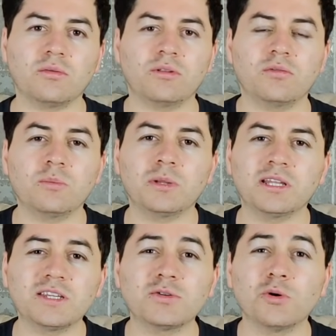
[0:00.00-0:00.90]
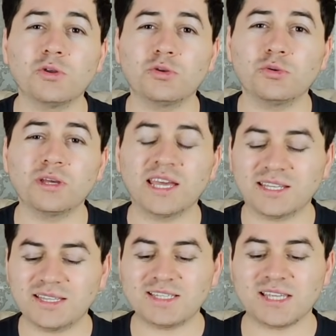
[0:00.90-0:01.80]
Ripple is going to
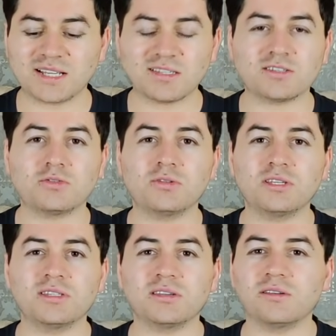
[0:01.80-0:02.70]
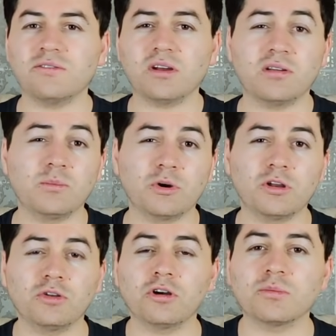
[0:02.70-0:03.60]
get these access to these very
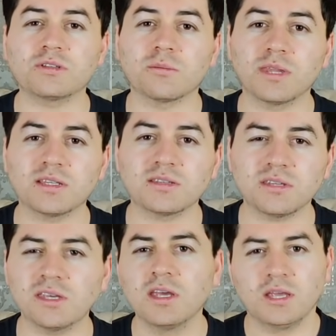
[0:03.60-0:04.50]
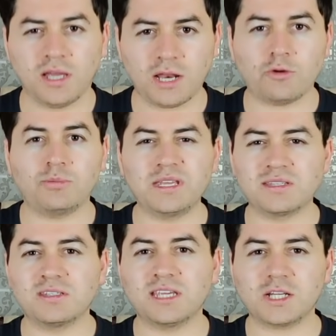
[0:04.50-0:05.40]
important documents from the SEC, and I hope the
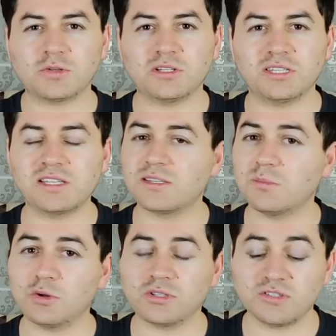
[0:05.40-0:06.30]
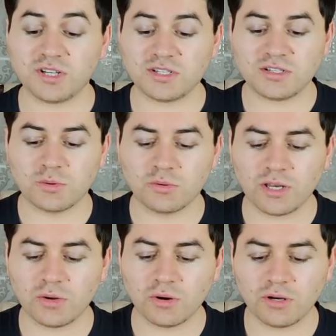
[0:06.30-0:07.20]
SEC actually sends them, because the judge has
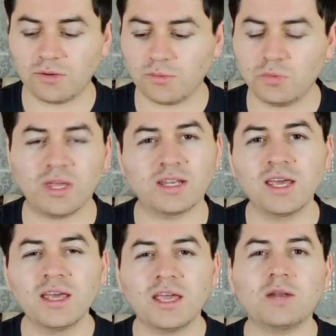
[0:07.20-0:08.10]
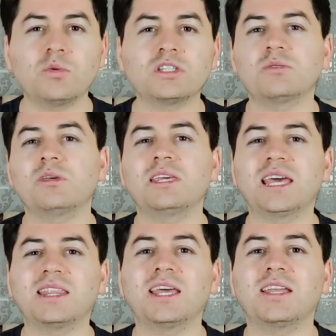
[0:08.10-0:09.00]
already ordered to do that. And once we
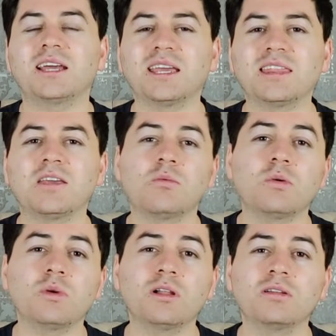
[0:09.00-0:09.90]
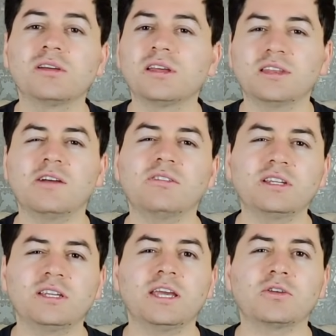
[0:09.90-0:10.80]
get that, I think we will
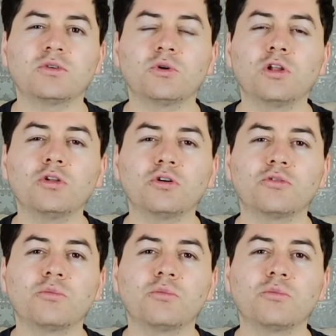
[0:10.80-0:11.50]
definitely get to know a lot of